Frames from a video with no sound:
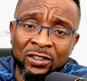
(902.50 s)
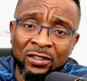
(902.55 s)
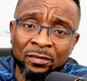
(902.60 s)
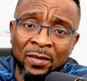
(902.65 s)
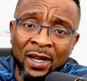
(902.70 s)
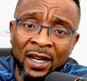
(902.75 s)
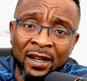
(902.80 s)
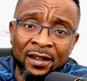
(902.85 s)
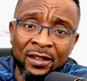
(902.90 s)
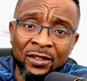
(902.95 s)

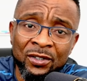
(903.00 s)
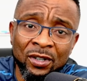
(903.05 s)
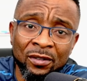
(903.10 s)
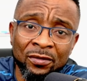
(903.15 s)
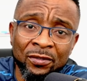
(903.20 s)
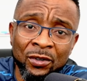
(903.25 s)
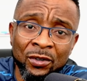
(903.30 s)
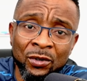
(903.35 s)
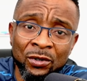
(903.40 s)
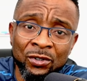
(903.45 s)
barrels of
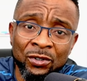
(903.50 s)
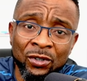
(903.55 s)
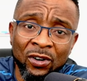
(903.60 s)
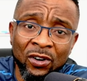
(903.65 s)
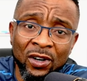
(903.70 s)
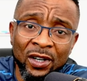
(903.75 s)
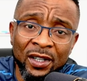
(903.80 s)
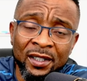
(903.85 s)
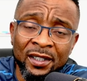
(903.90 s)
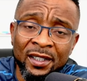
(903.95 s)
crude
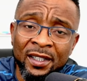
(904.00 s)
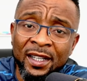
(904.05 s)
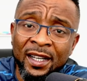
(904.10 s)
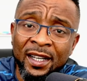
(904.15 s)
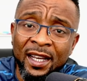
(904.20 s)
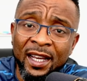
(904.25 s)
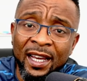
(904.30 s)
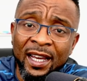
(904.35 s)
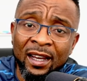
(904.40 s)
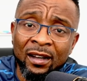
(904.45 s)
oil
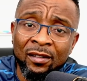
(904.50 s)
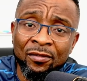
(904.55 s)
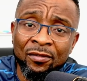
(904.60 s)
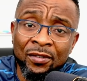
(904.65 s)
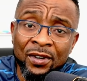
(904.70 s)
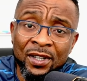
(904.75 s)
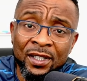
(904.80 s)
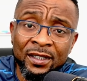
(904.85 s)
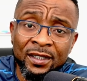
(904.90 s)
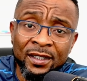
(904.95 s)

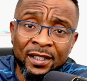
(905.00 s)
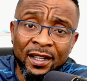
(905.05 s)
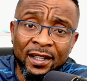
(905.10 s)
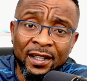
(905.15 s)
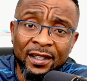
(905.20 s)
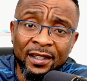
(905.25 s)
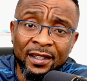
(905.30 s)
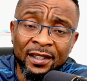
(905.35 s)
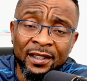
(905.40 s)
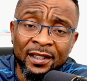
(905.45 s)
every
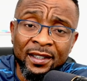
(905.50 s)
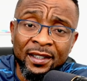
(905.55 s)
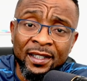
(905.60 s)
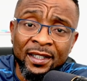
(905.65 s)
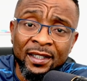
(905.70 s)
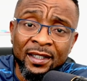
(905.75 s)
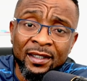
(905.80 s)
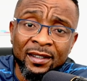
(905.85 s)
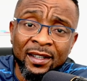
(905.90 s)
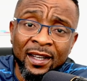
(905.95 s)
day.
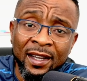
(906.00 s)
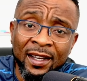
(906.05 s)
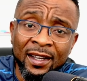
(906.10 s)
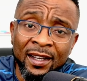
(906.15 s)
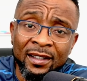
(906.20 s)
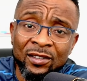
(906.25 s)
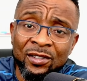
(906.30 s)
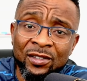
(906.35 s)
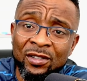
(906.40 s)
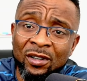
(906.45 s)

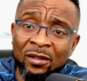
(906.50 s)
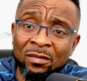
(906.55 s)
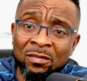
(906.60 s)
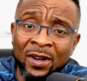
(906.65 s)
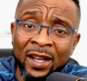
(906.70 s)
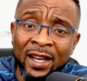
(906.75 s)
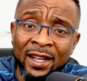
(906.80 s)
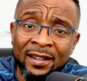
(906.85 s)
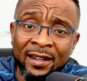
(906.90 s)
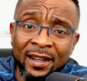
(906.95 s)

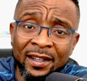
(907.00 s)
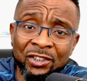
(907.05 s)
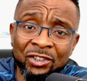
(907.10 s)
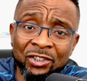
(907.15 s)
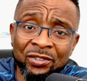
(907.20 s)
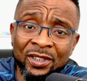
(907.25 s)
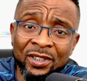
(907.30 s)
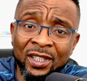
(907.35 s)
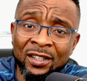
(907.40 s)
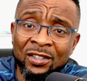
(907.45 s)
Supply
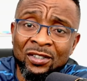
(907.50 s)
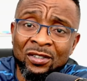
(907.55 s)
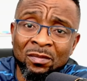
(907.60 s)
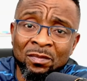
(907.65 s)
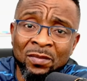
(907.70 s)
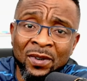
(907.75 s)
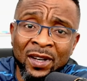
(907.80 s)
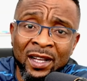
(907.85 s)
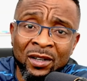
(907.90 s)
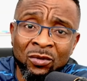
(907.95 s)
Nigeria,
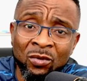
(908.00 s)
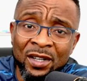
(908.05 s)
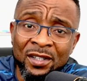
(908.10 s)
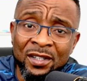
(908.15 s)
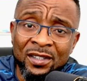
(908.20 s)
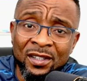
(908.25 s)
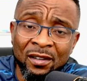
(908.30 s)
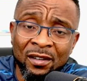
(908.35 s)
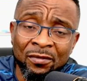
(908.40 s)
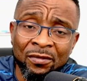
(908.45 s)
supply West
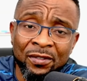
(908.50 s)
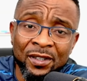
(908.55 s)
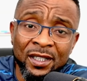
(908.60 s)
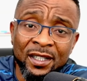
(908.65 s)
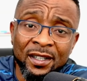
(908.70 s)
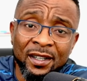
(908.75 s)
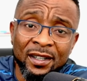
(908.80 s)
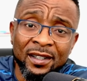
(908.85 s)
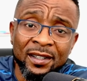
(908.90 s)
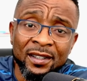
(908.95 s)

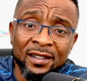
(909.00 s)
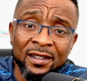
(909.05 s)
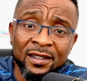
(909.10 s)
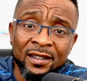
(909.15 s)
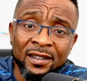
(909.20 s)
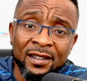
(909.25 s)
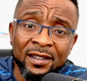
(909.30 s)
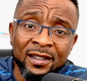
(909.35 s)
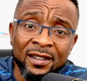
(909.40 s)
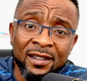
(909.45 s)
Africa,
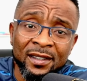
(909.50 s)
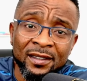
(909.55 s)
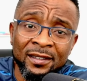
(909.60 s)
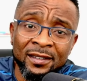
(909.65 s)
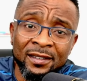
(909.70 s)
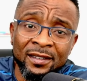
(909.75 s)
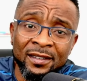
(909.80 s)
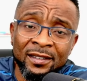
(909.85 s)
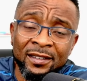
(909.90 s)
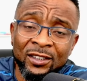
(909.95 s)

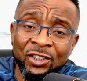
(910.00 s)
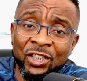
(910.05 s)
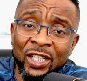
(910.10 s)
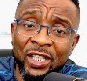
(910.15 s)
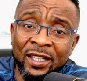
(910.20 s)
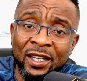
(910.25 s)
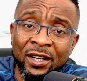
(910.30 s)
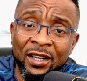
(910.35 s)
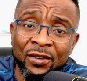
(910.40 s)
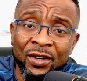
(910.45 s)

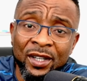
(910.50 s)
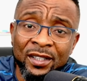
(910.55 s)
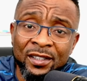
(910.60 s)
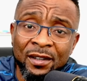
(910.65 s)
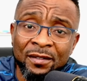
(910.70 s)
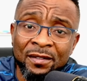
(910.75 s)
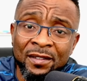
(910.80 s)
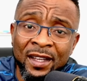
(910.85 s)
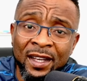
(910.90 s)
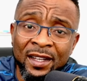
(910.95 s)
generate
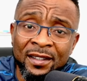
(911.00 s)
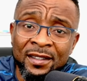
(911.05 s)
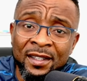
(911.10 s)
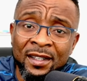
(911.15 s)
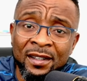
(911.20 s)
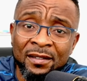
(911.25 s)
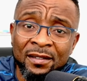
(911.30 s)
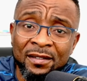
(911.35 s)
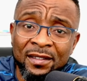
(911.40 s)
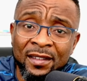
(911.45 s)

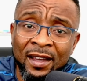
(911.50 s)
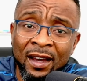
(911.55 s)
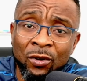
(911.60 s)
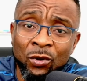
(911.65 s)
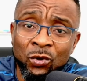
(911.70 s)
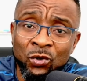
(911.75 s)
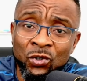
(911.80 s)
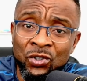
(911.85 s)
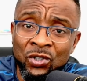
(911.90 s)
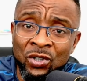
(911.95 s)

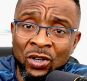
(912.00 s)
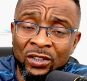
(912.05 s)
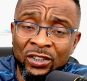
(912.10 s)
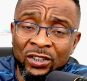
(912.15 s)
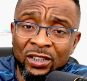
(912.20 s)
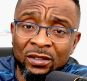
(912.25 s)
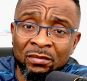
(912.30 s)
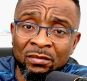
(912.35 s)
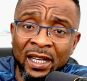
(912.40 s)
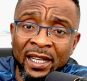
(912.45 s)
13,000
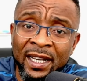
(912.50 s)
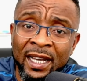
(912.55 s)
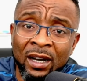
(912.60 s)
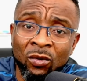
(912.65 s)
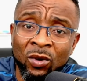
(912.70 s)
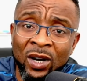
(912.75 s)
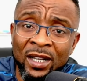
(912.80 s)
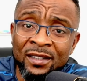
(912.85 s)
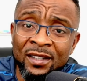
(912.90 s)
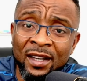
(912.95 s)

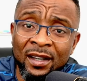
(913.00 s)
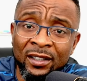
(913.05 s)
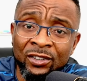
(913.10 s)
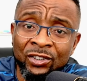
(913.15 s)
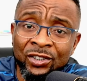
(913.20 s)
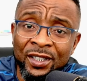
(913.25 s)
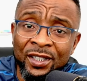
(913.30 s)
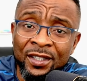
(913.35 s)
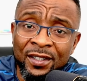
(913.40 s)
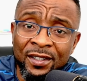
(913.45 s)
megawatt
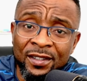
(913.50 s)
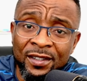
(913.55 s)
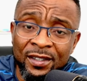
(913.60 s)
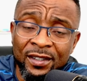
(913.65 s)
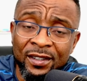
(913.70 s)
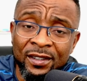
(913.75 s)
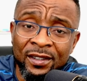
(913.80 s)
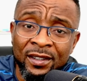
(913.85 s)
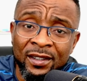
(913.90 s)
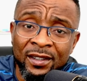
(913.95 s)
electricity.